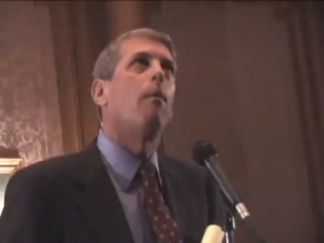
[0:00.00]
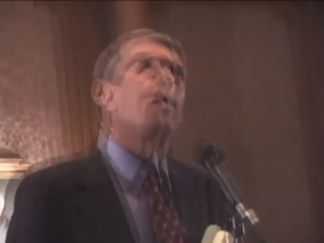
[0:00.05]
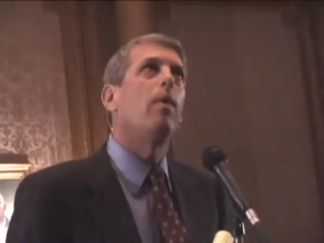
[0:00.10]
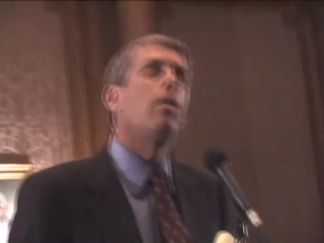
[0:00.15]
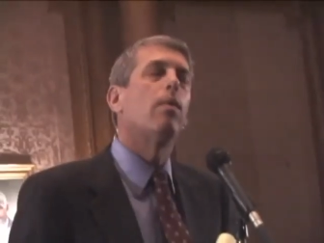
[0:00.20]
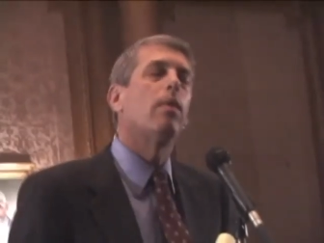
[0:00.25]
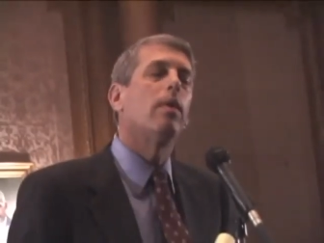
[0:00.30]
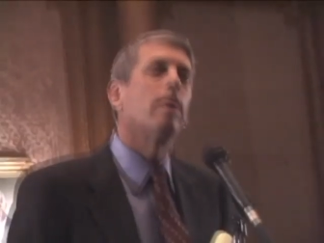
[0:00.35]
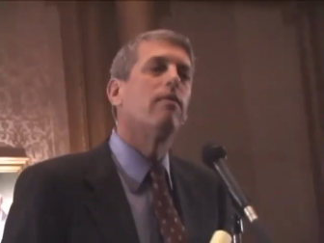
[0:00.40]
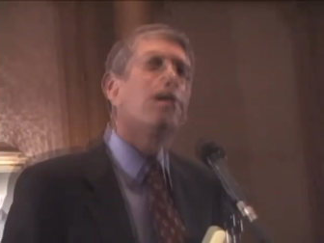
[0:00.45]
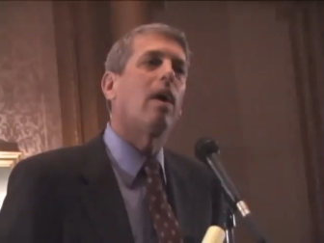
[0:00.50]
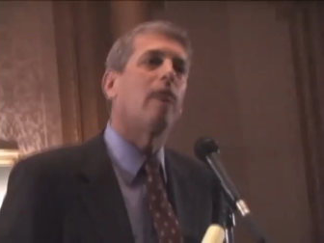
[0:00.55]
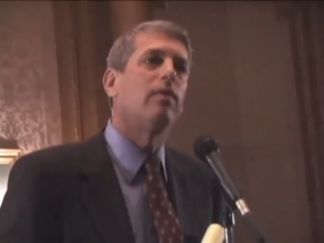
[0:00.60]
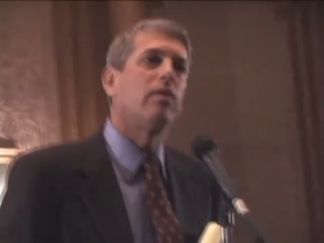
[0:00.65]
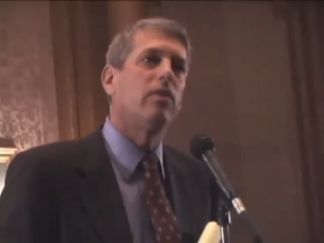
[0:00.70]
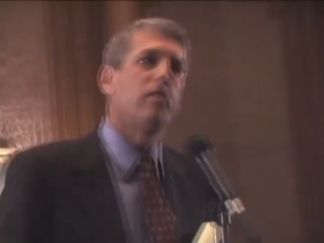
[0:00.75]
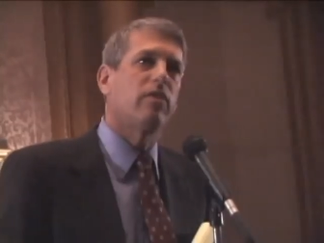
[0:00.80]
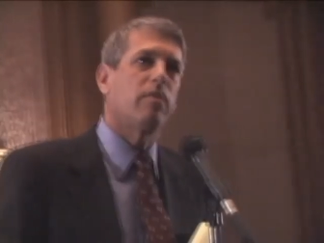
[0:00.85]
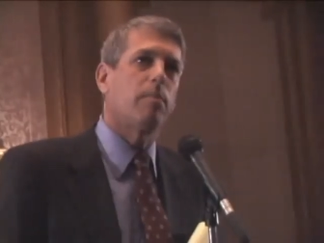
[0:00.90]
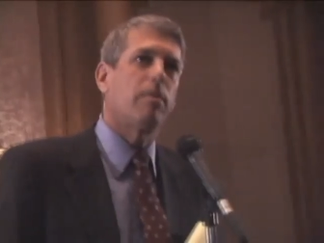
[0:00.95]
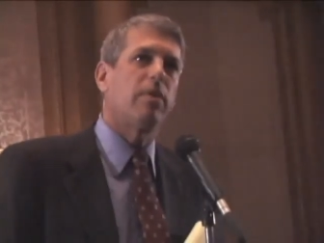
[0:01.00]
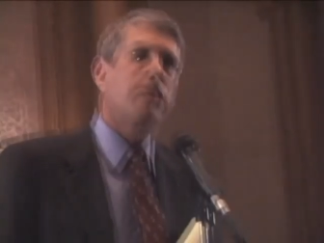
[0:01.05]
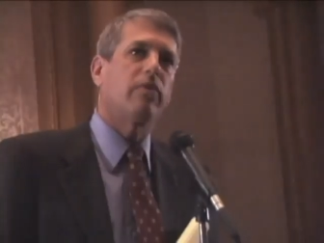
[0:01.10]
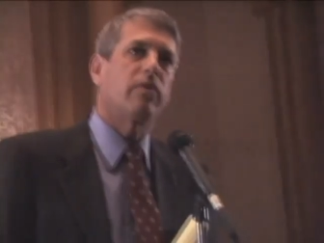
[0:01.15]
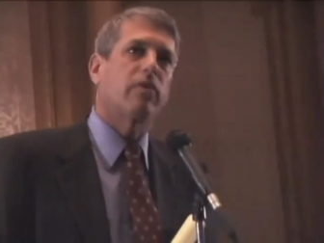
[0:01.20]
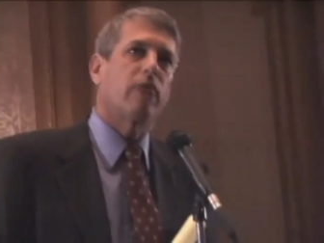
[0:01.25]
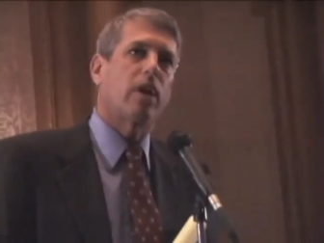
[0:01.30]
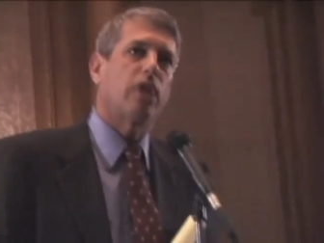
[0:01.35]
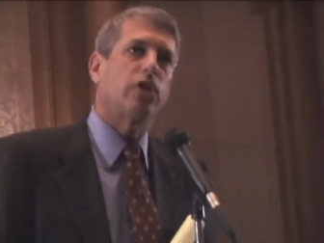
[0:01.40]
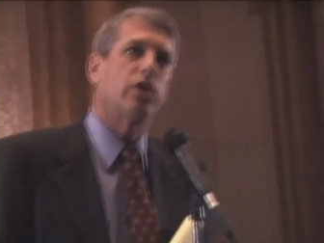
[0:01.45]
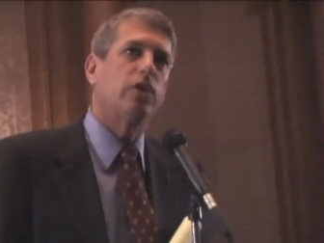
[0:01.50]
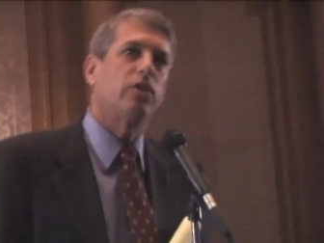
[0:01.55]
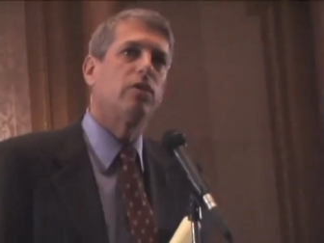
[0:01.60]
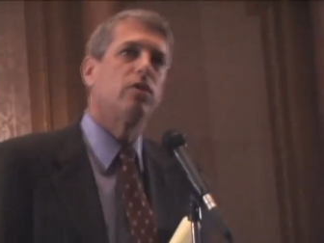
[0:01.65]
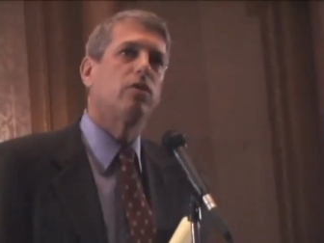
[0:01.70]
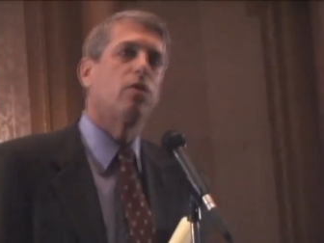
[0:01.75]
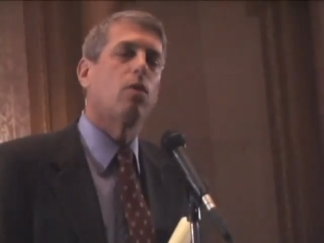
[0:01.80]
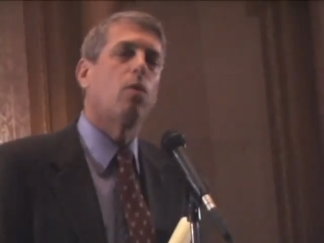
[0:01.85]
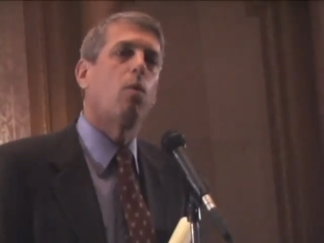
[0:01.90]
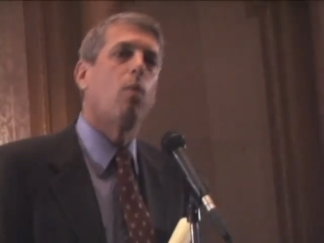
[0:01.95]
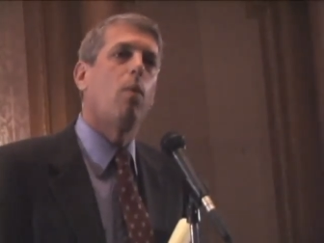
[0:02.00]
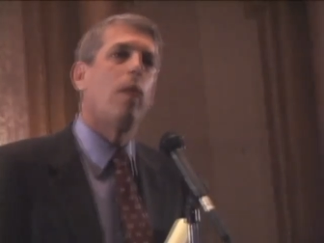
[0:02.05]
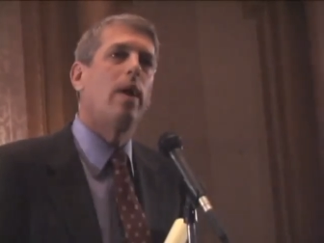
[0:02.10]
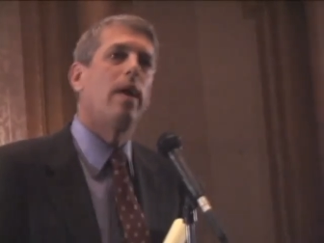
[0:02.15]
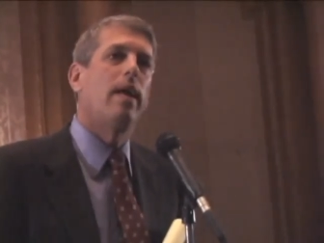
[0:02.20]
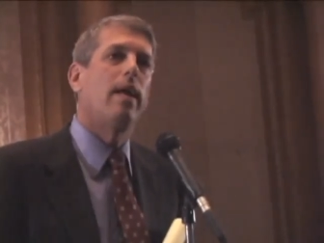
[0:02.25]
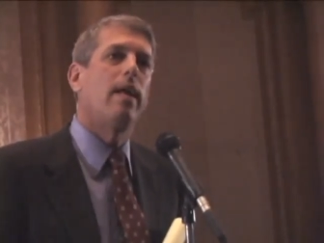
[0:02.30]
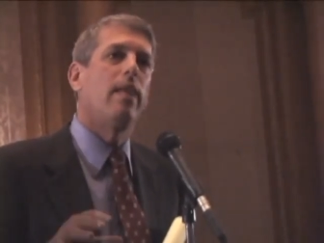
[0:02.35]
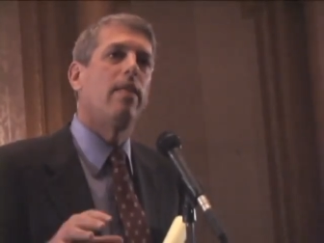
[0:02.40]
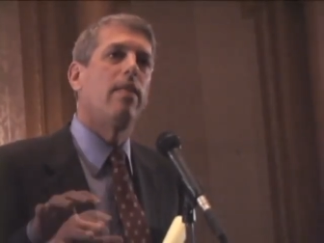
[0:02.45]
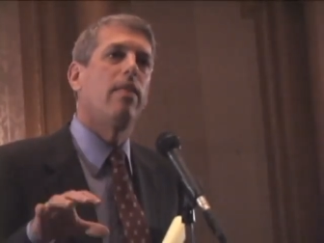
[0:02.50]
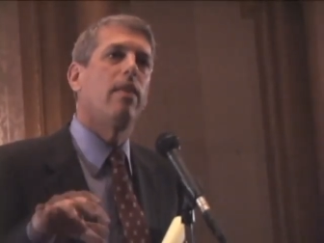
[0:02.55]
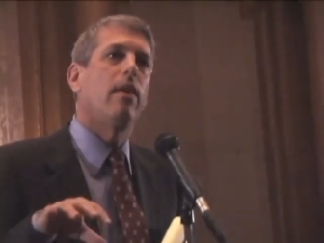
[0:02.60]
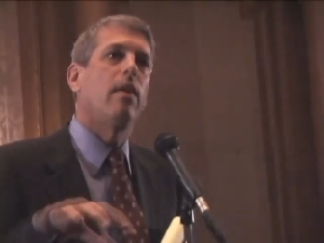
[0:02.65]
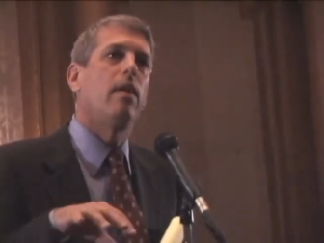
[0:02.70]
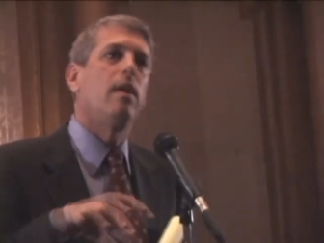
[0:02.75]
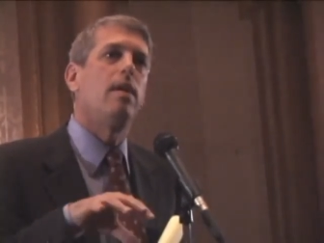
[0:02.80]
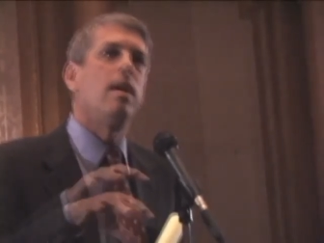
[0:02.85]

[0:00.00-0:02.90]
we were involved in some discussions with